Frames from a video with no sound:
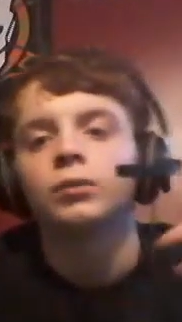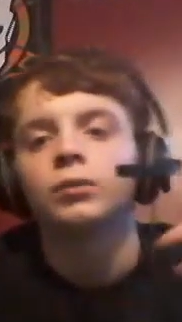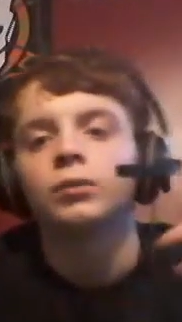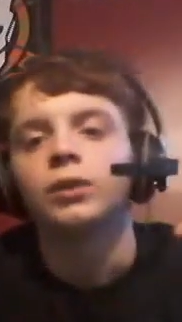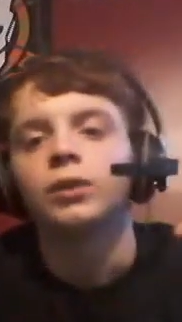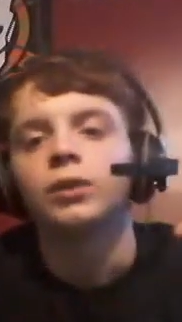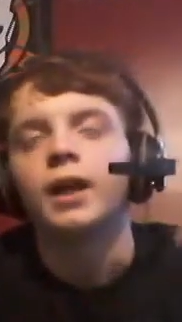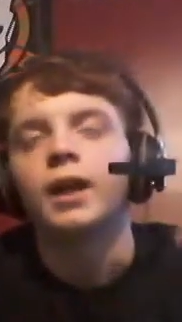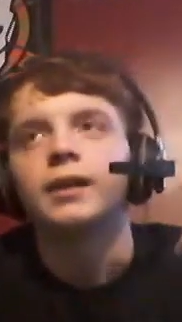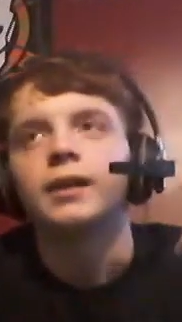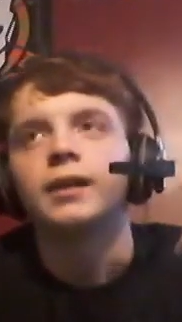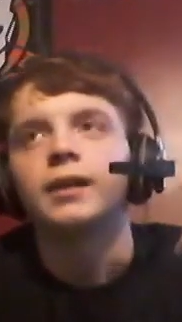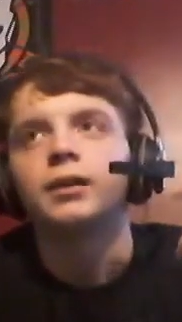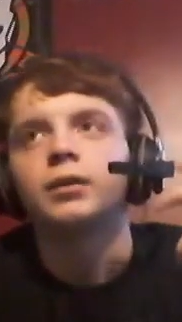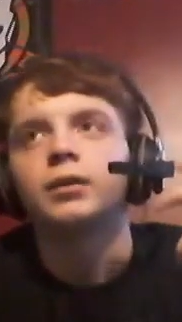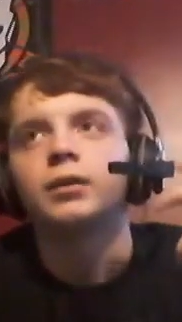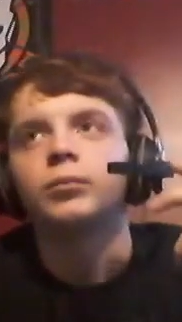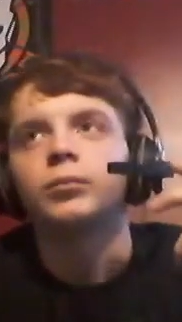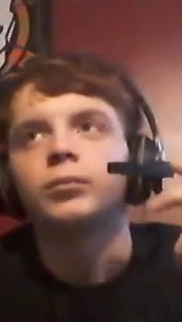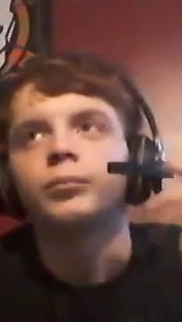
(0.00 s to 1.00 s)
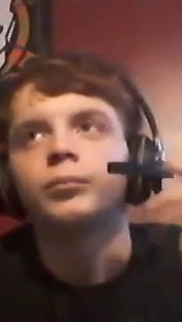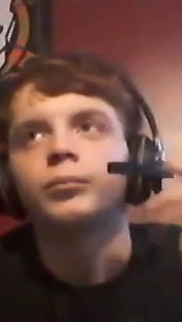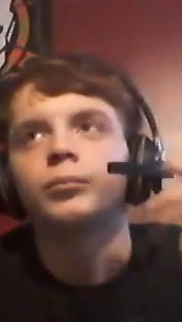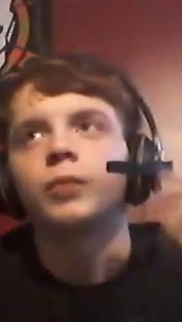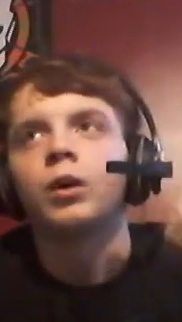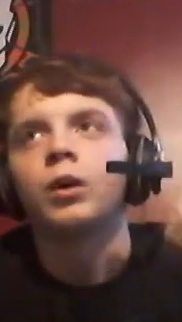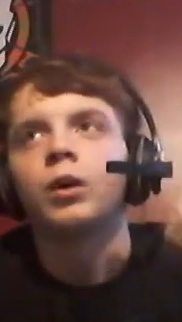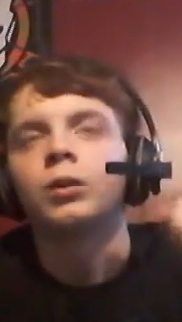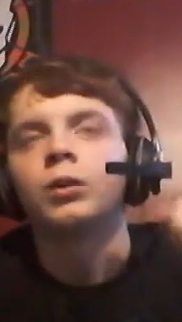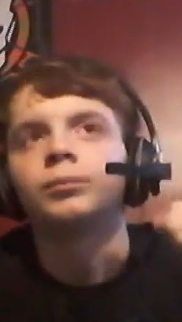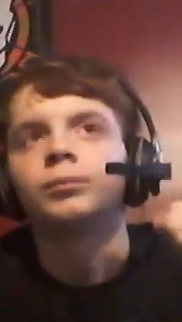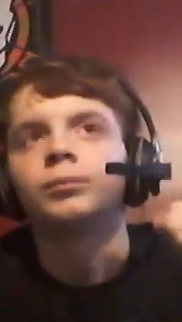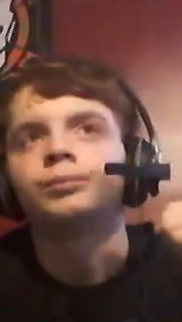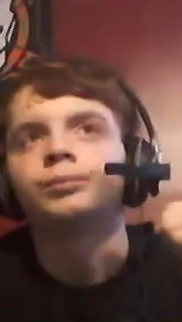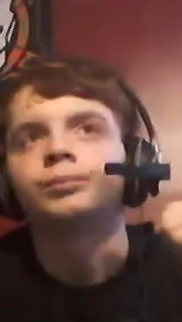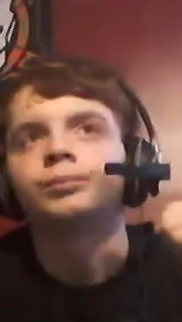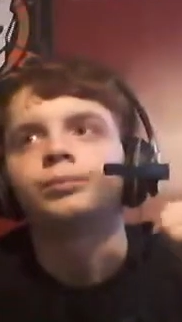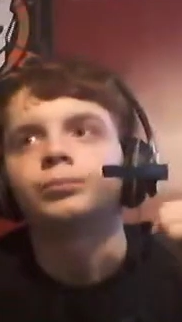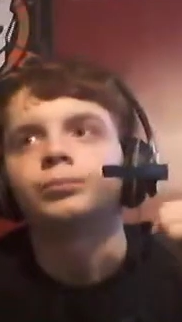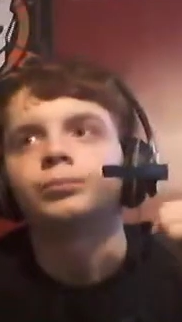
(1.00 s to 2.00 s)
I
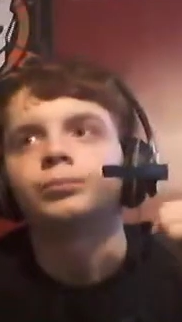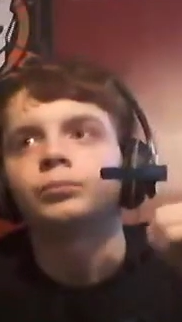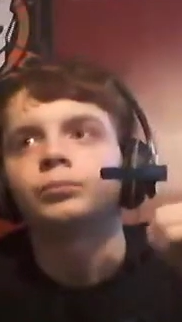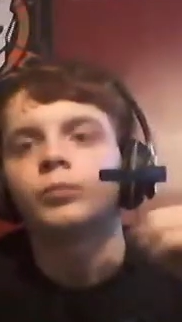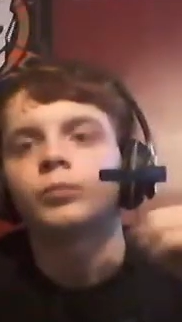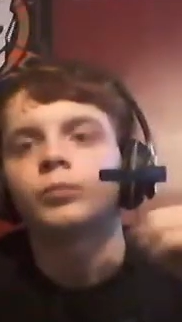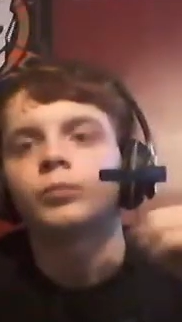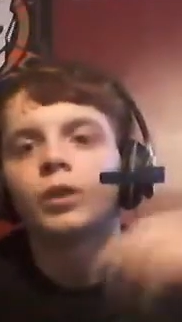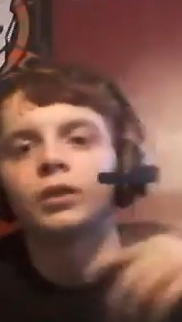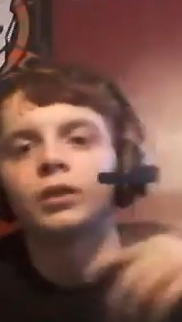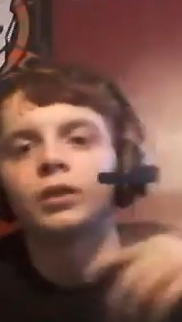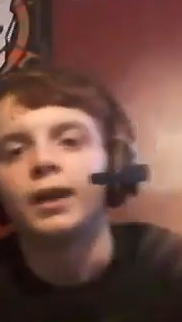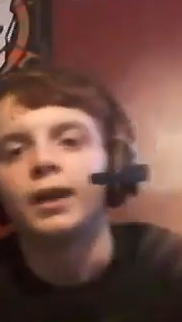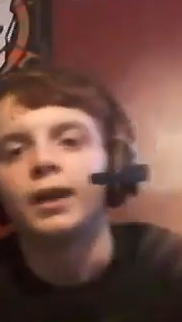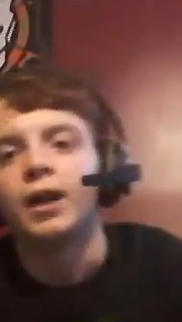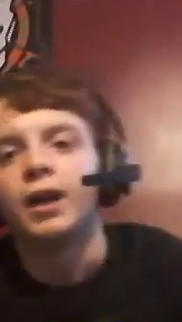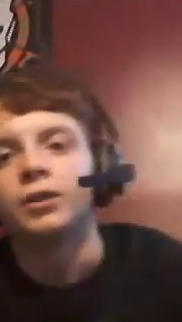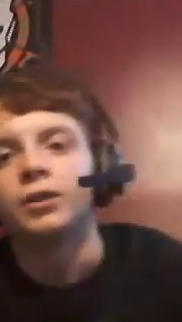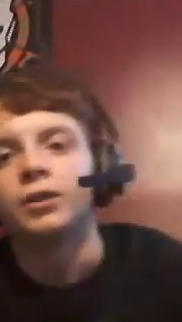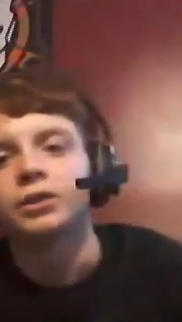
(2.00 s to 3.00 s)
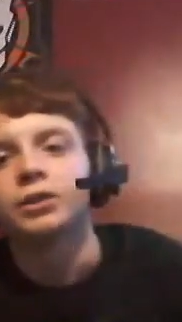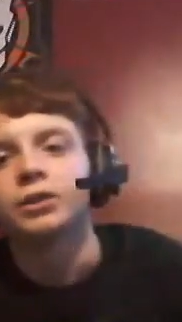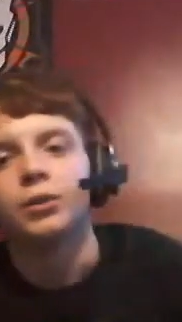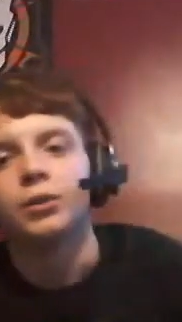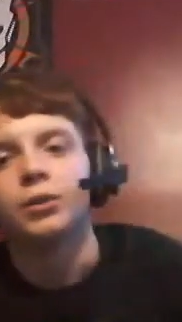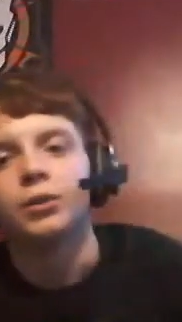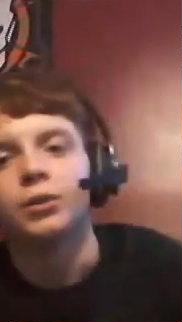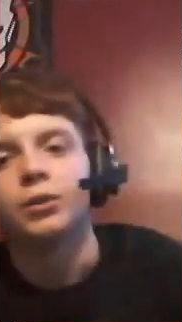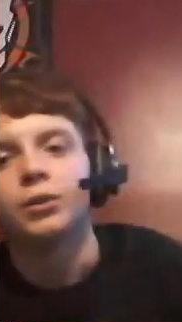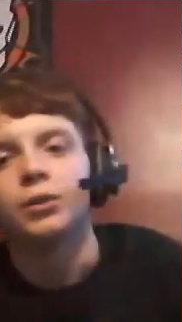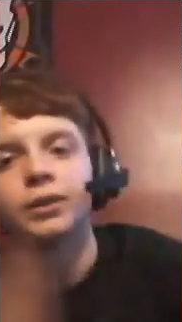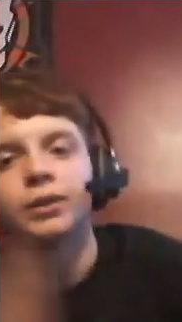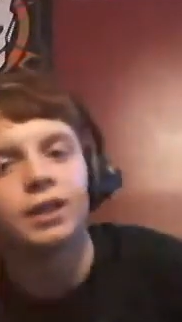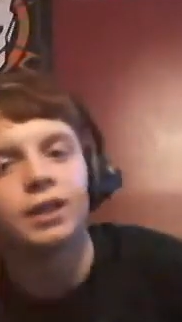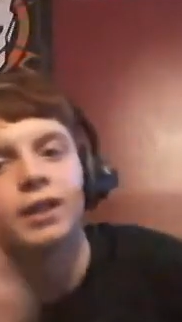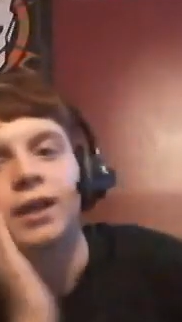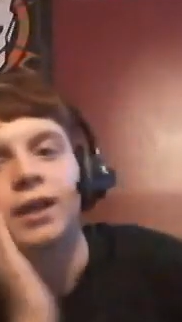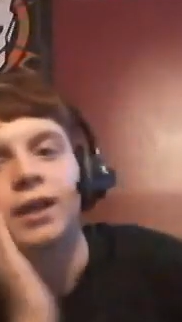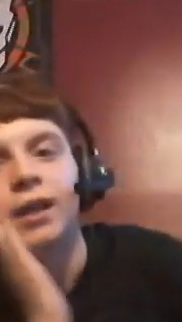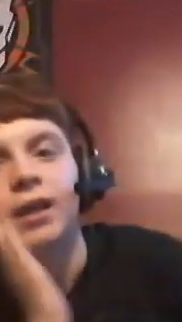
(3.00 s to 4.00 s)
was going to say
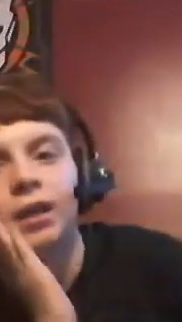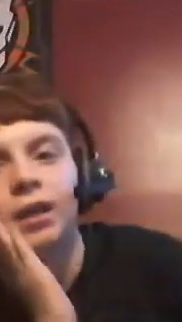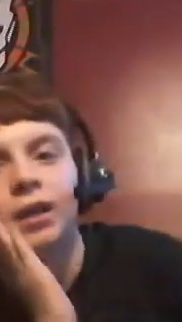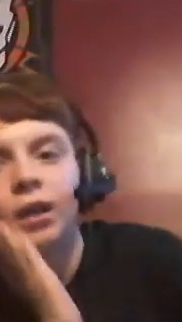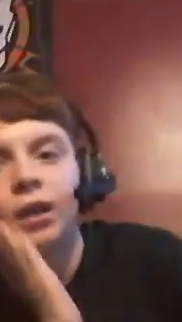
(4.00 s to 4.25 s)
that